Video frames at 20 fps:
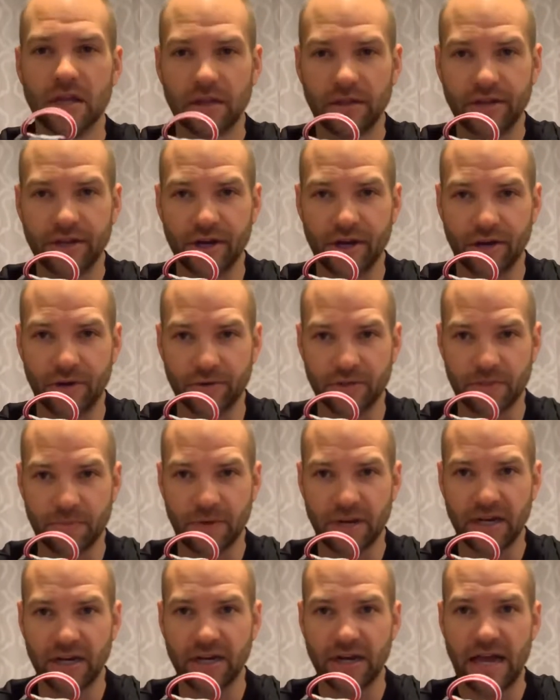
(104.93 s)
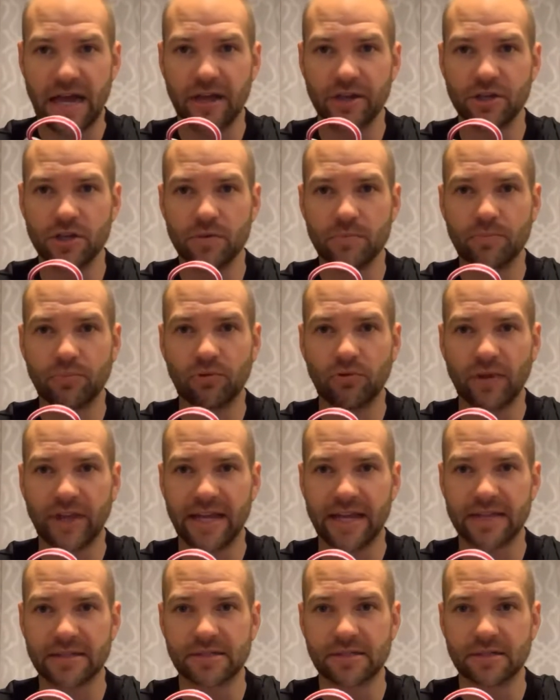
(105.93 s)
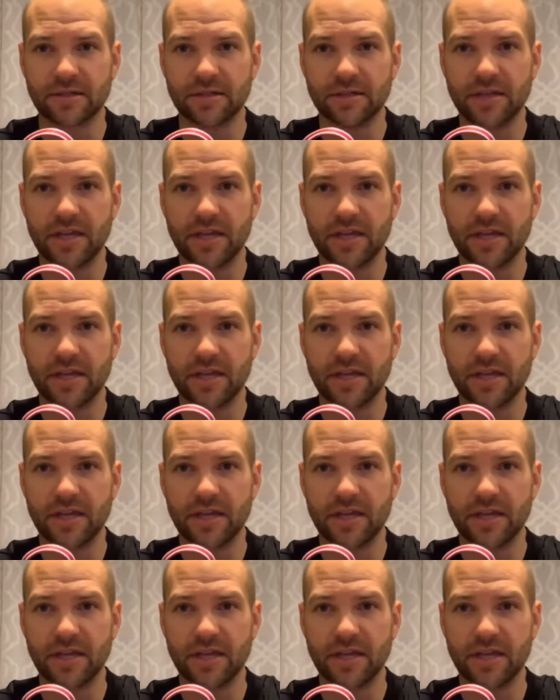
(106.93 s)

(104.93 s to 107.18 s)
depending on how you plant